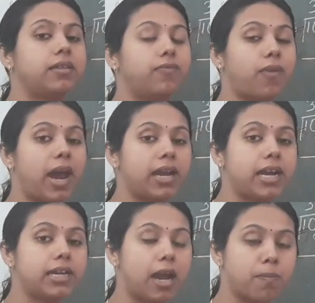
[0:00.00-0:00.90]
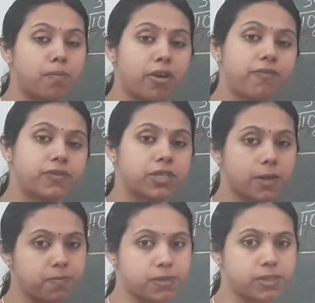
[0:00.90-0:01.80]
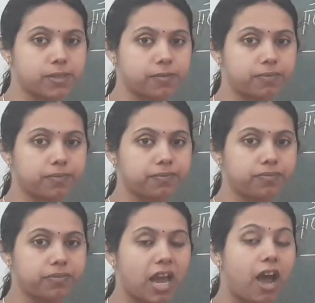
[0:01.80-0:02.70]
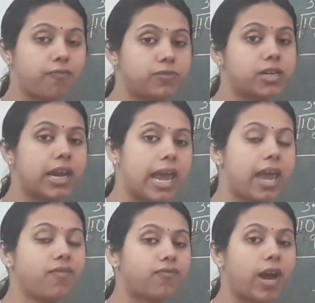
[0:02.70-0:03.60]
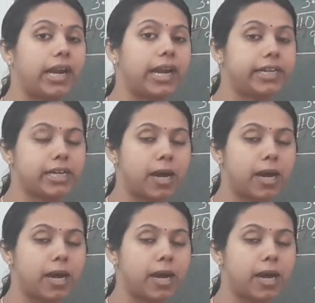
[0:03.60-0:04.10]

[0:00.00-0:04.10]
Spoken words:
finite number of steps. After a finite